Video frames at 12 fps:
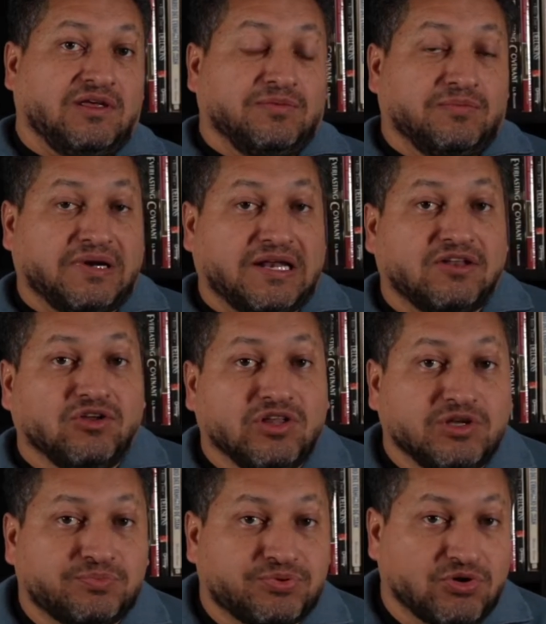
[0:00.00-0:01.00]
But
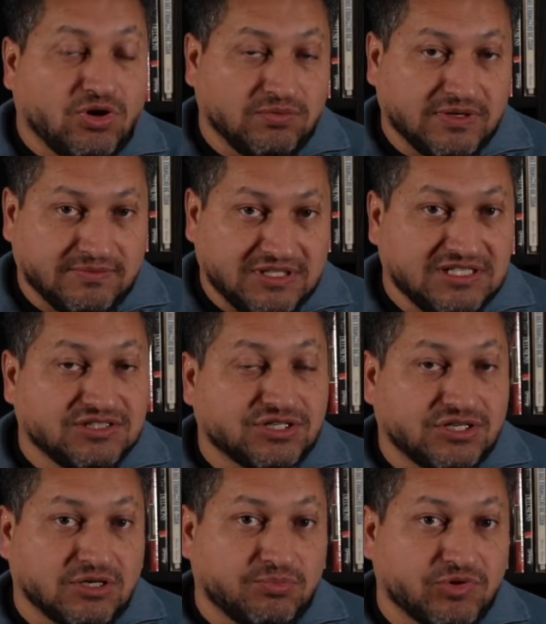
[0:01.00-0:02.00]
another problem,
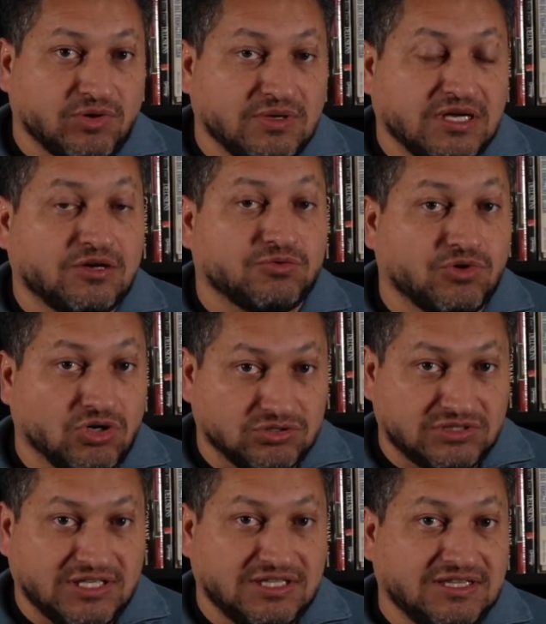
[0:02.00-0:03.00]
internal problem,
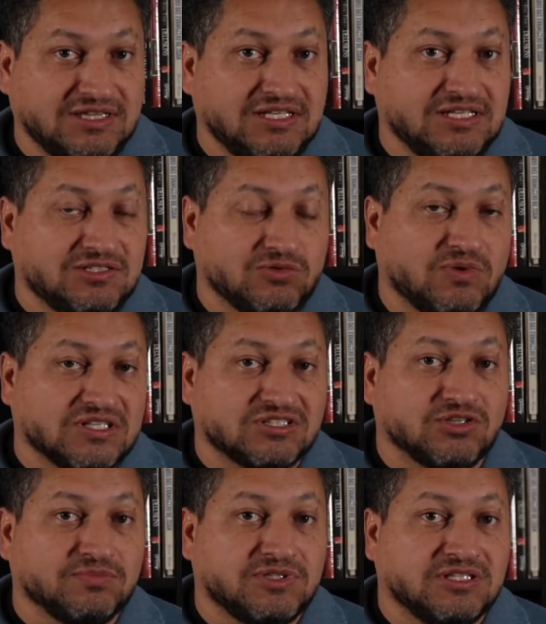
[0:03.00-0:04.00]
arose, and this was
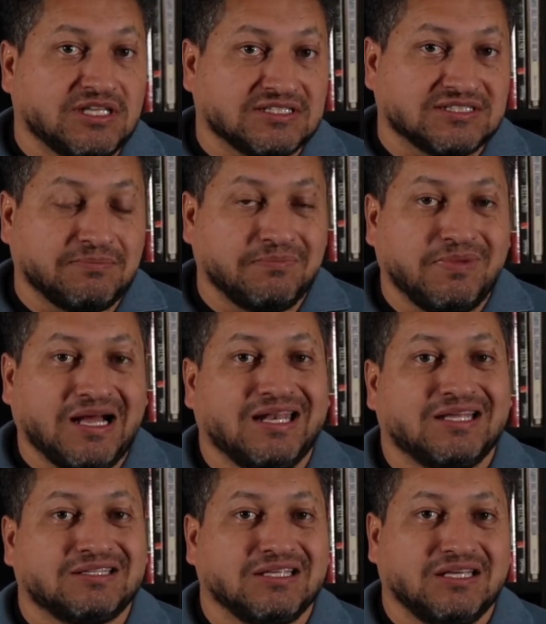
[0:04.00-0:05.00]
something that
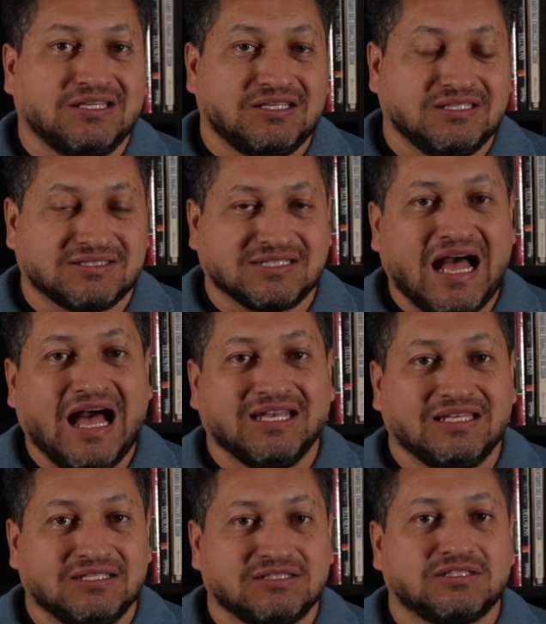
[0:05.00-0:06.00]
Sanballat and his
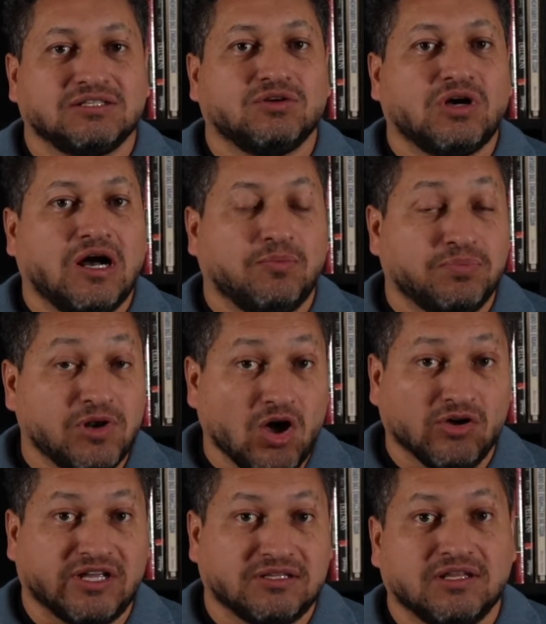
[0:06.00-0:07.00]
allies
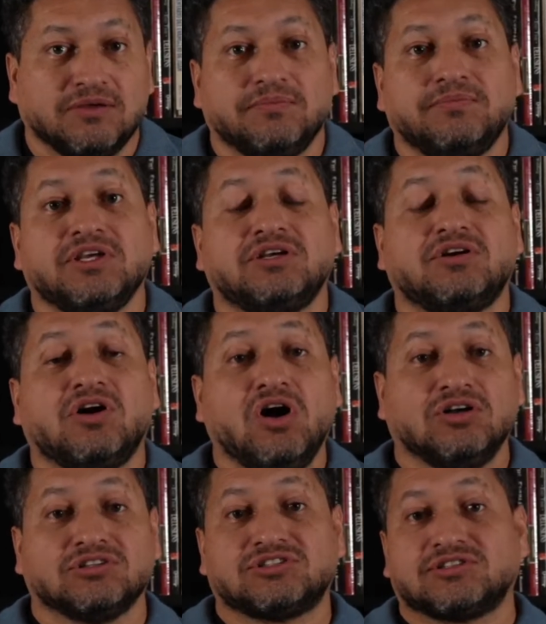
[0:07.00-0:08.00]
applauded,
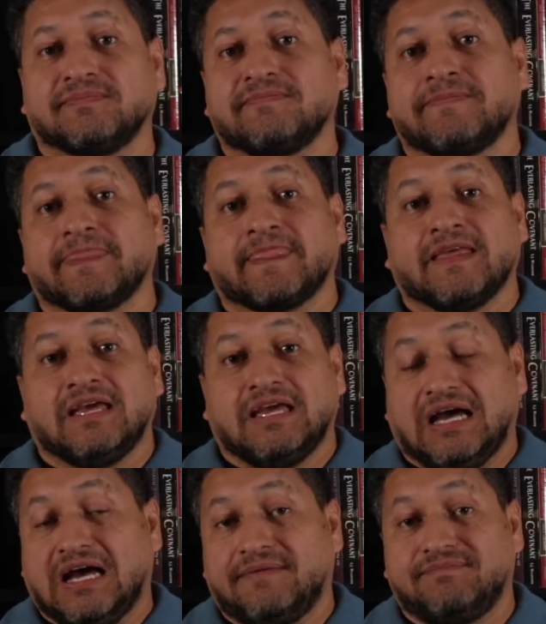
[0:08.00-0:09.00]
because
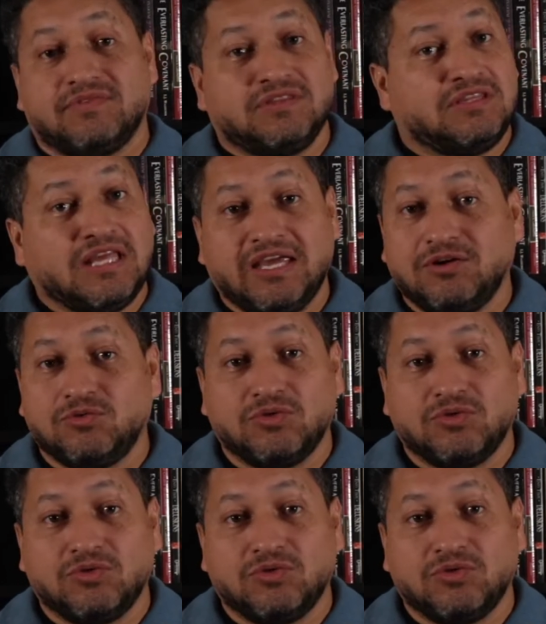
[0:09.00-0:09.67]
they